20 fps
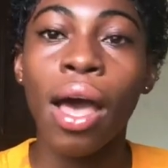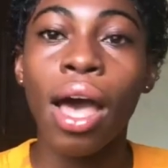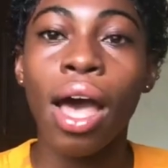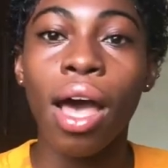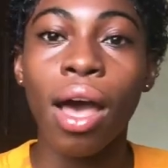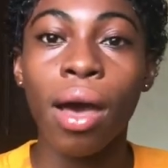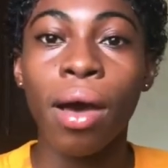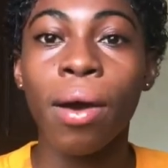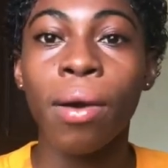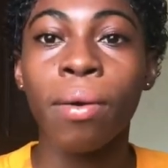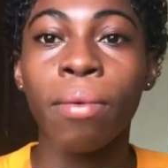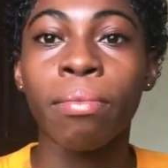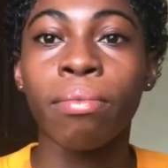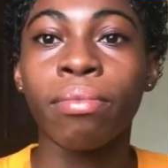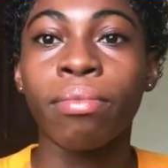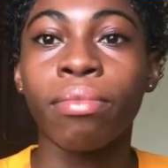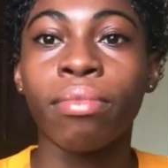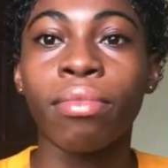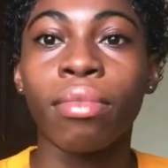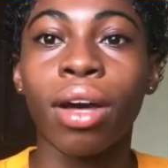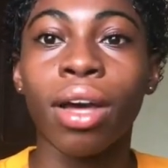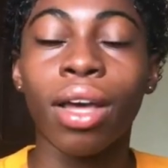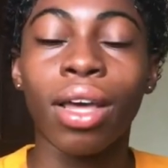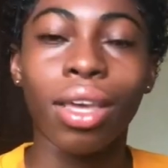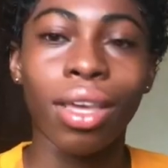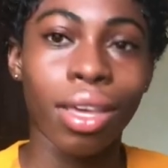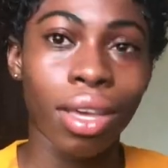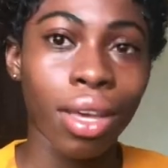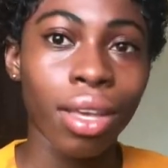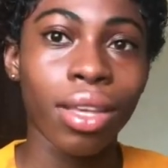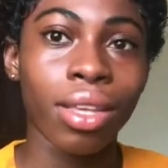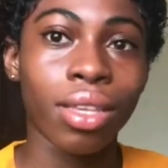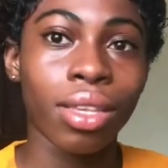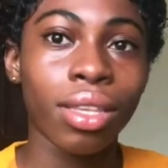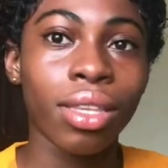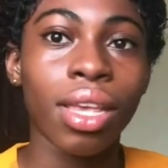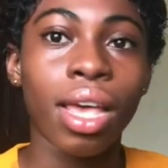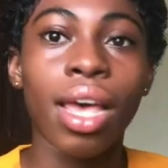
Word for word: um, yes